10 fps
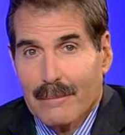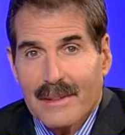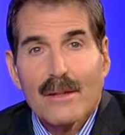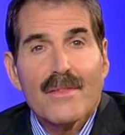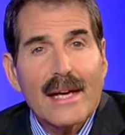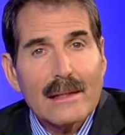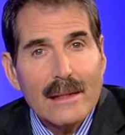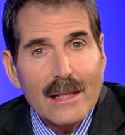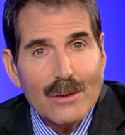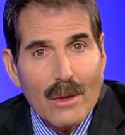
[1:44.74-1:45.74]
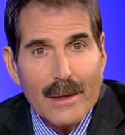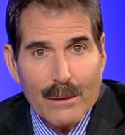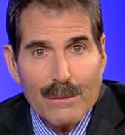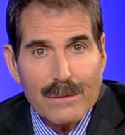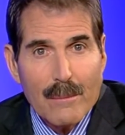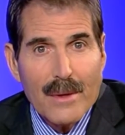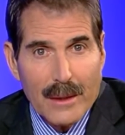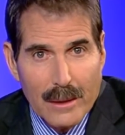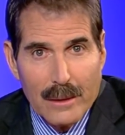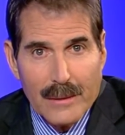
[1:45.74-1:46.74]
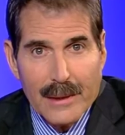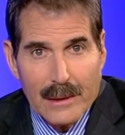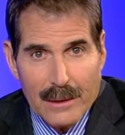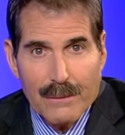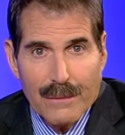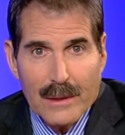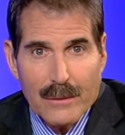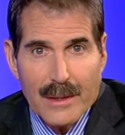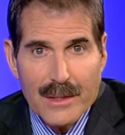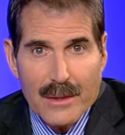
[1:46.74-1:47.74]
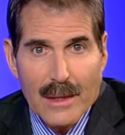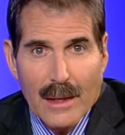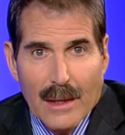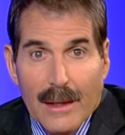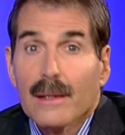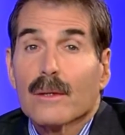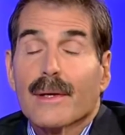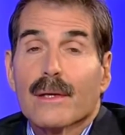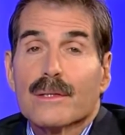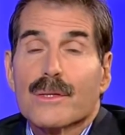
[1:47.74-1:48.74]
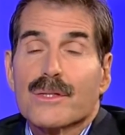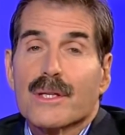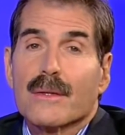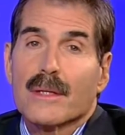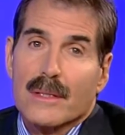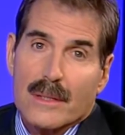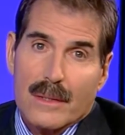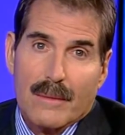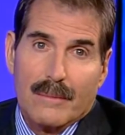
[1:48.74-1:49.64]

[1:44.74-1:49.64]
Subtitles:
In that leaked audio from that Hillary Clinton fundraiser, Hillary also said this.